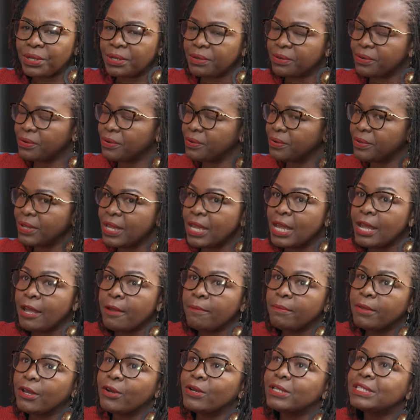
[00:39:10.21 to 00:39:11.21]
what no,
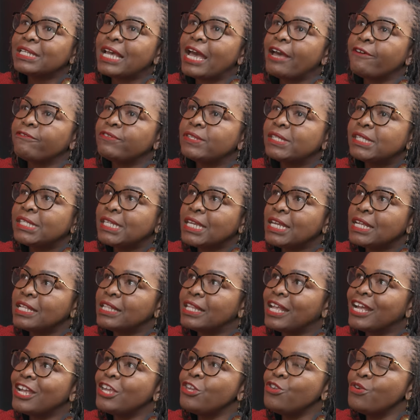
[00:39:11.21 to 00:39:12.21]
because I've
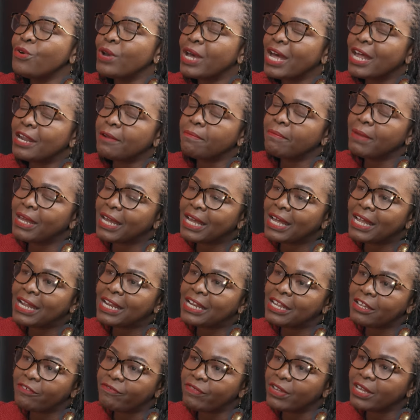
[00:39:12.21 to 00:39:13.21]
seen that you can make
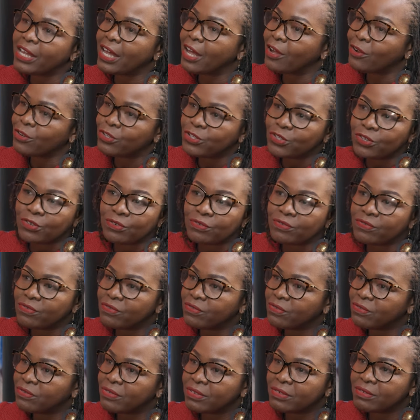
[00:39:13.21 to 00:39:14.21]
a living out
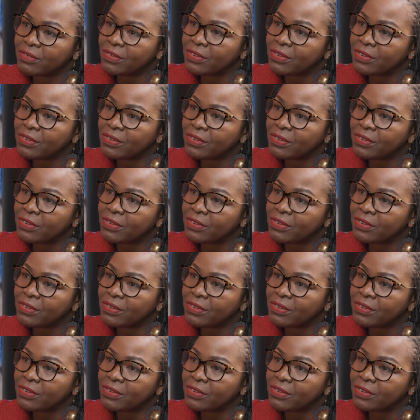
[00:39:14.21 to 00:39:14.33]
of